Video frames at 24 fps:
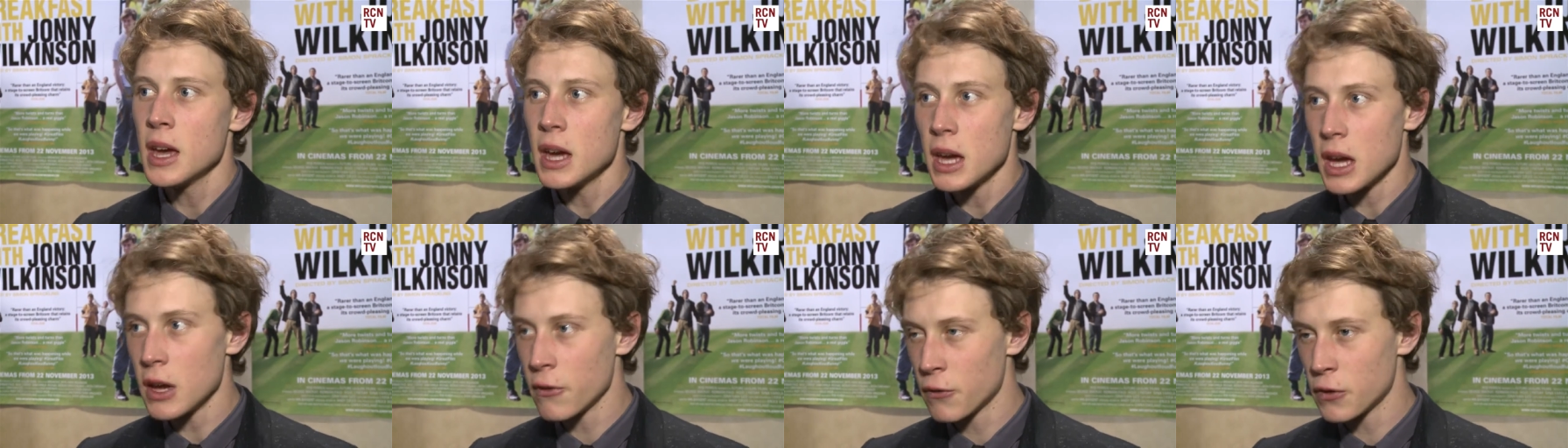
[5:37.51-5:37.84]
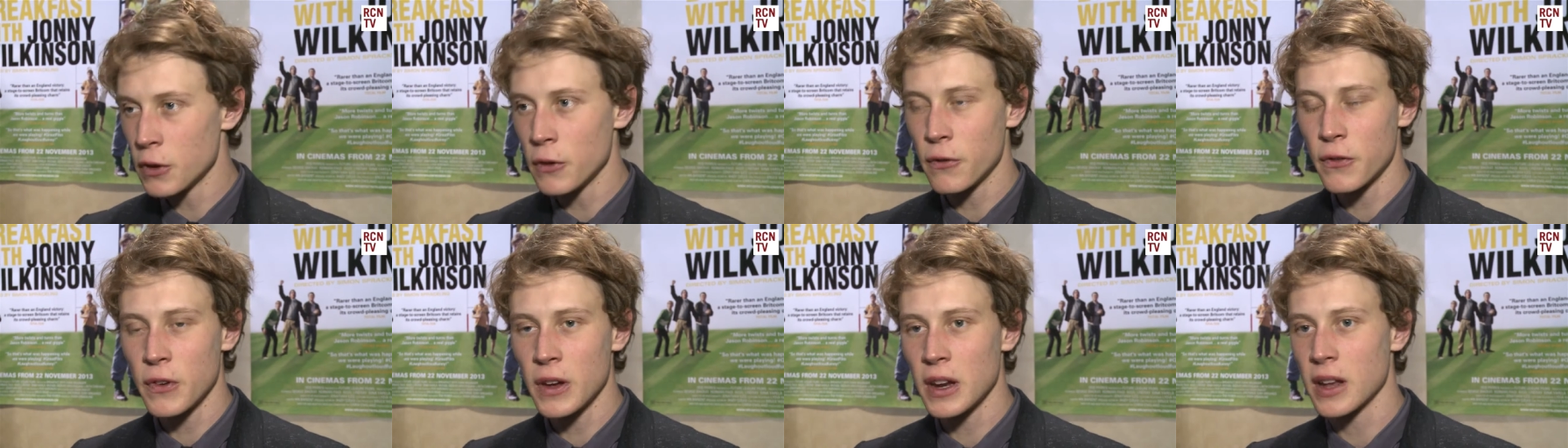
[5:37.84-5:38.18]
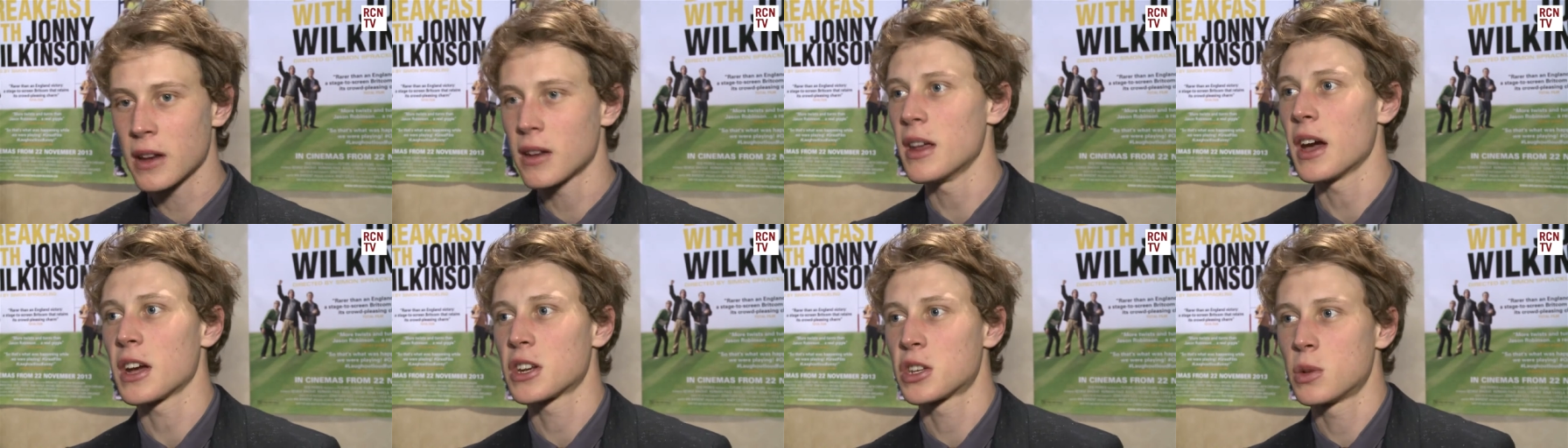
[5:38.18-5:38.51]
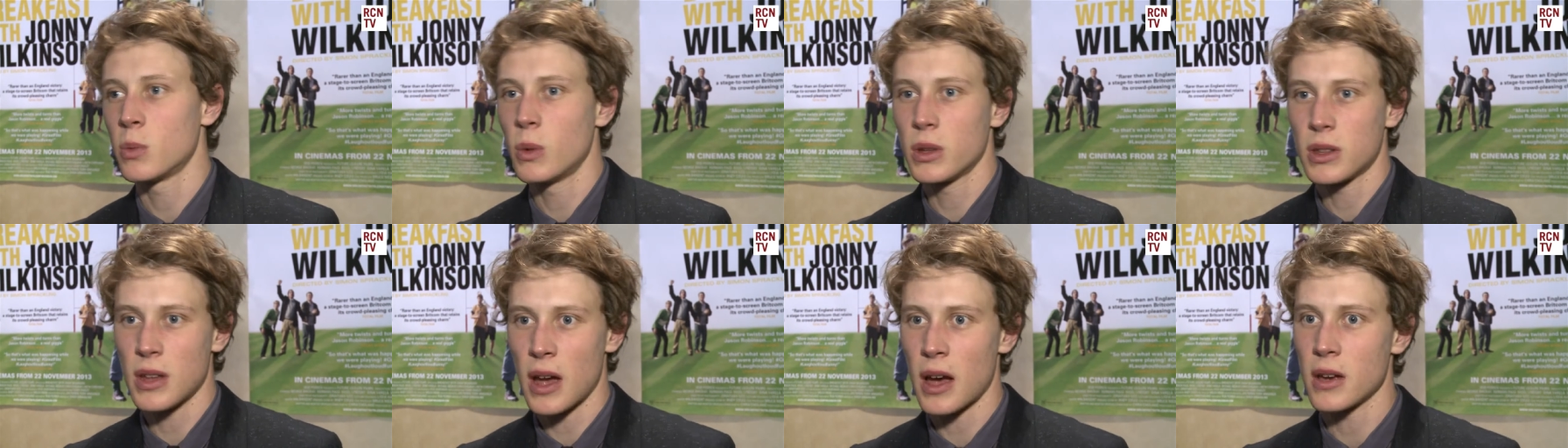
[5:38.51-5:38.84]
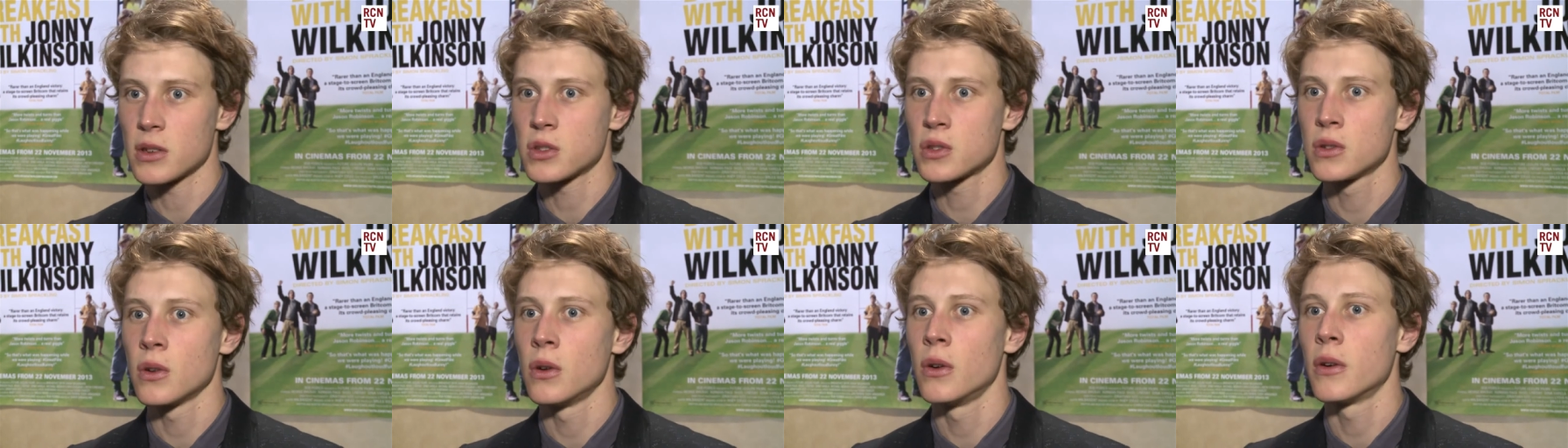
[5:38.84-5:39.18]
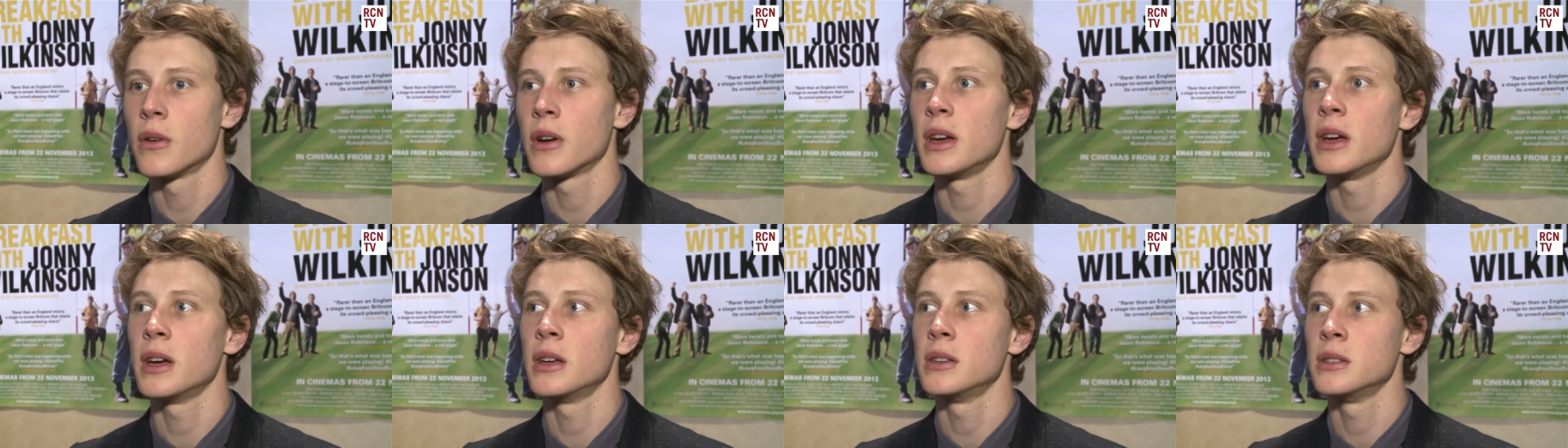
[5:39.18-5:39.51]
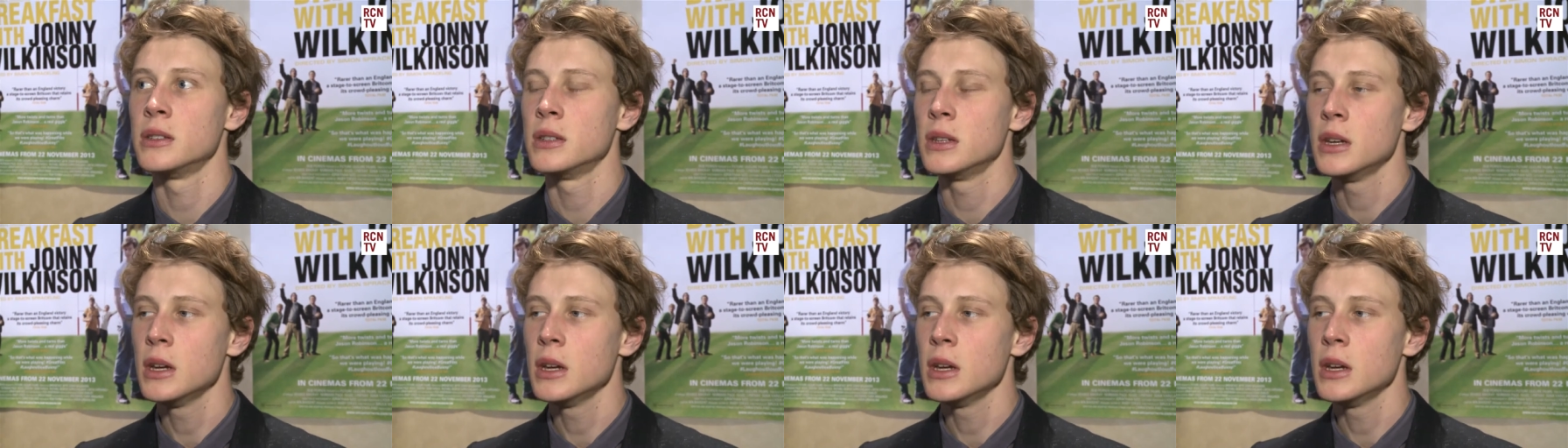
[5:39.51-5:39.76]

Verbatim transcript: If you feel a connection with that story and